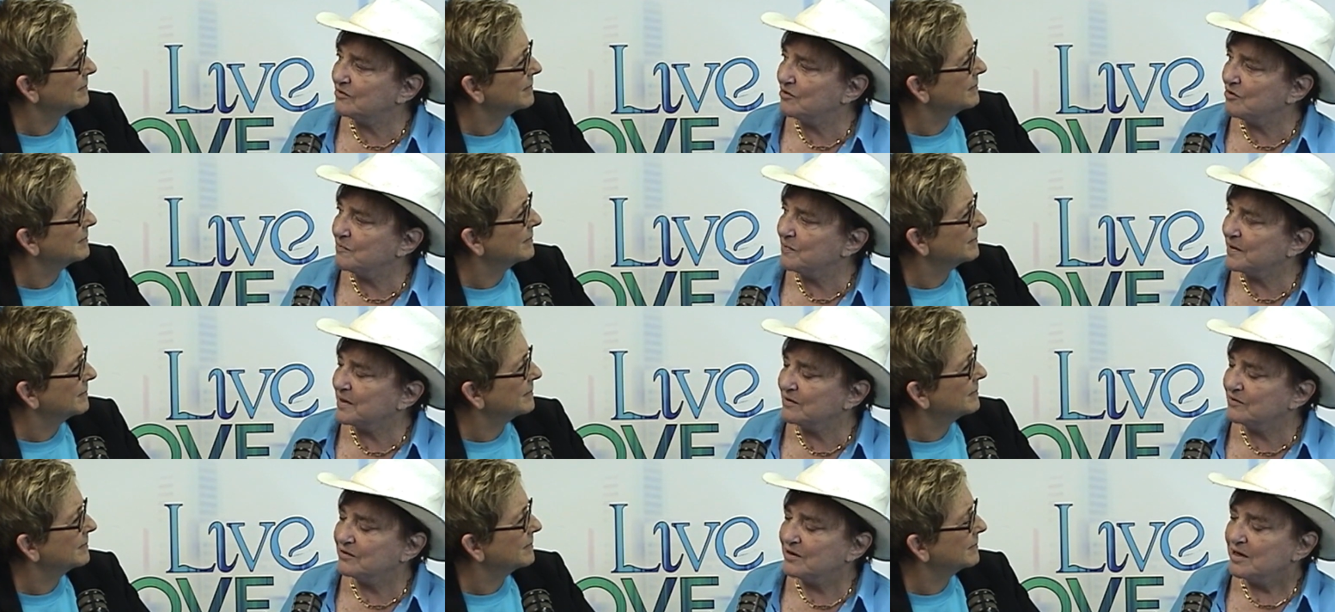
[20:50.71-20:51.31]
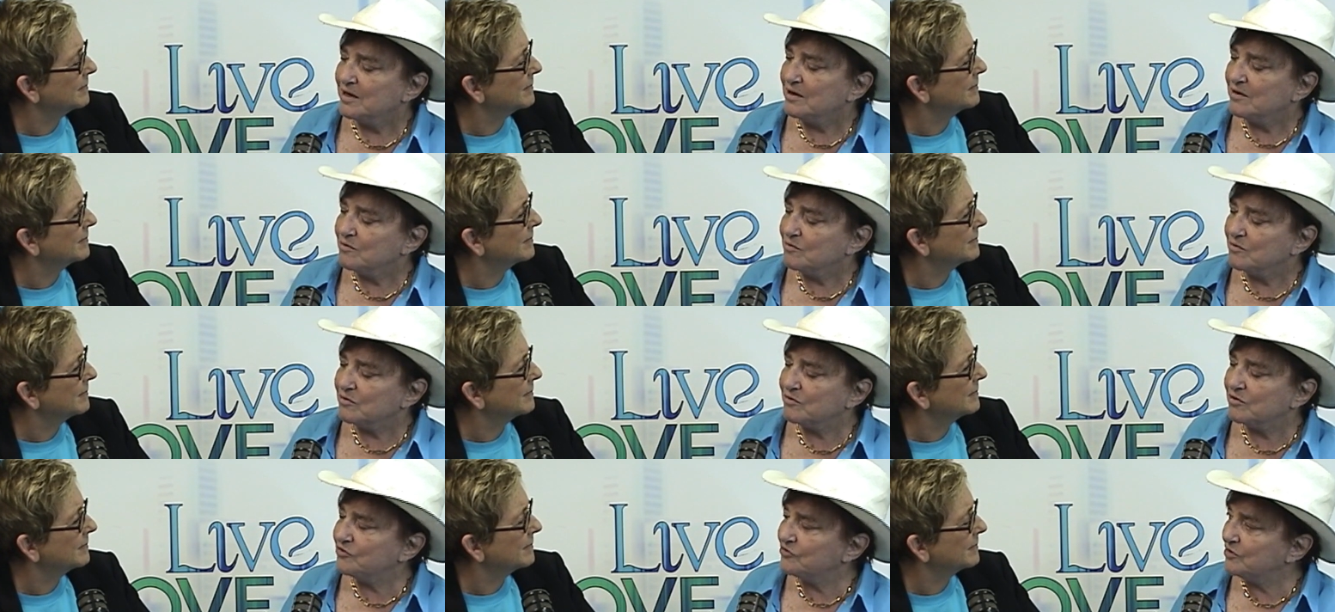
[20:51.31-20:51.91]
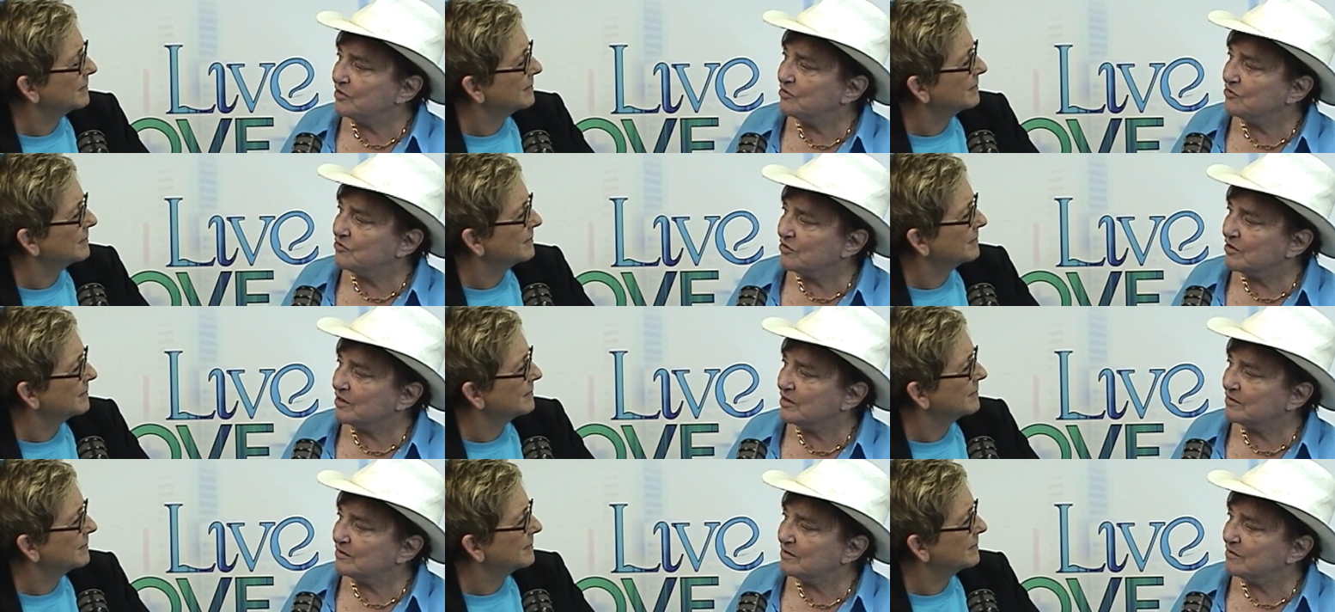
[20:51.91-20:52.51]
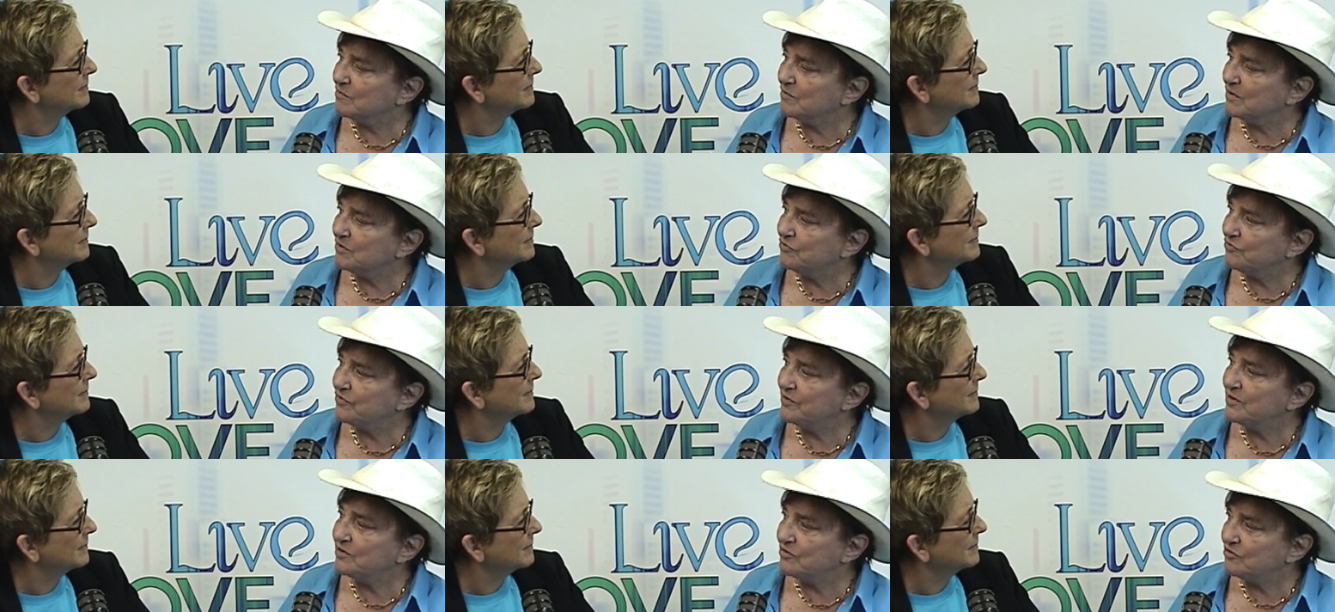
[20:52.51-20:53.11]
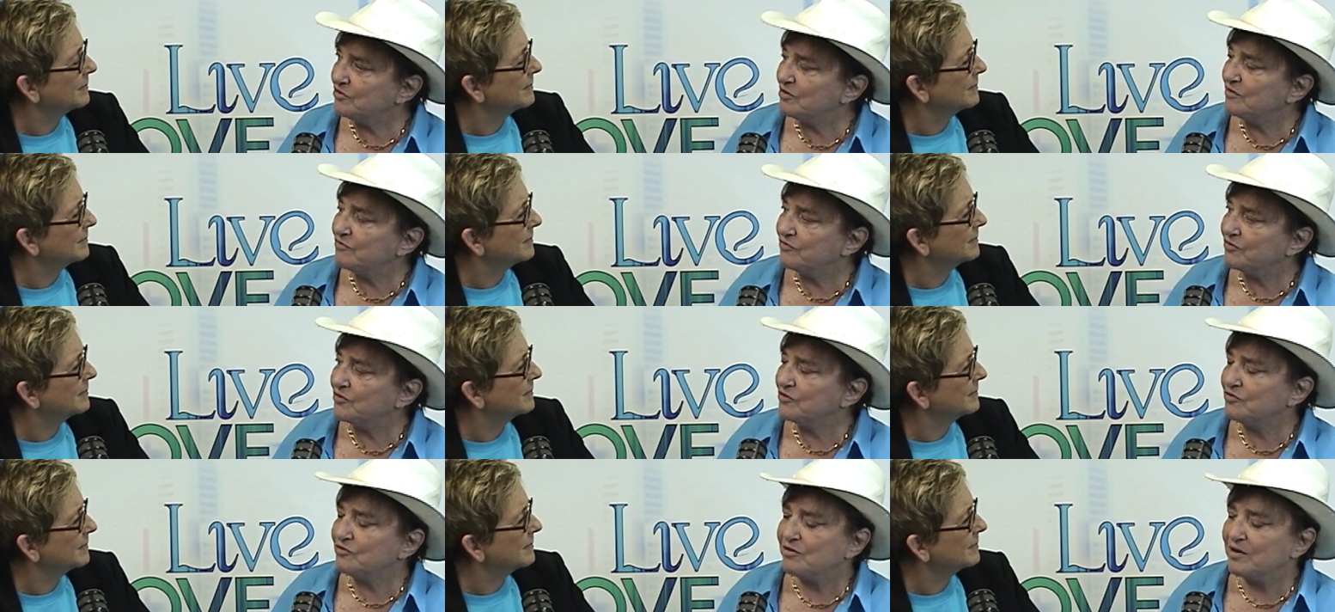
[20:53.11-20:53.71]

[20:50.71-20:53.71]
Speaker 1: though, because Christine Jorgensen, when she first